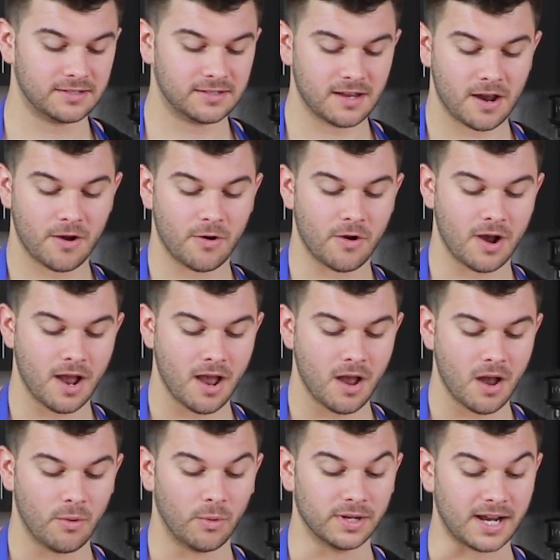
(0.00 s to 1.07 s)
So
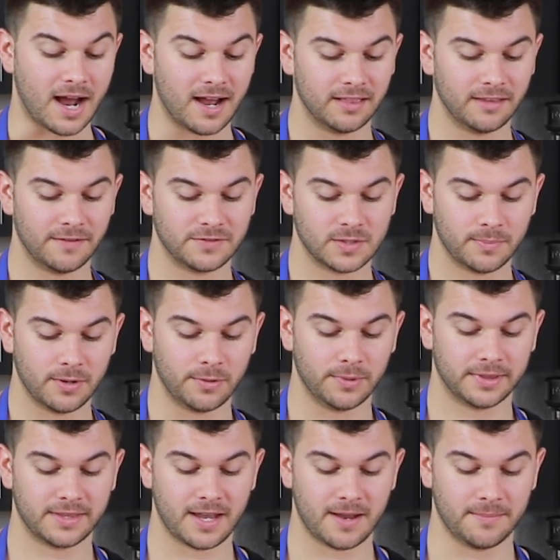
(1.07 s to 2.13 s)
what I love to put
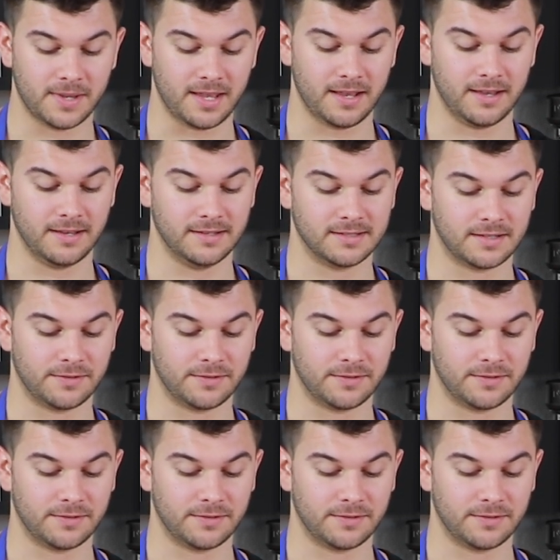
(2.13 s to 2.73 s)
with them is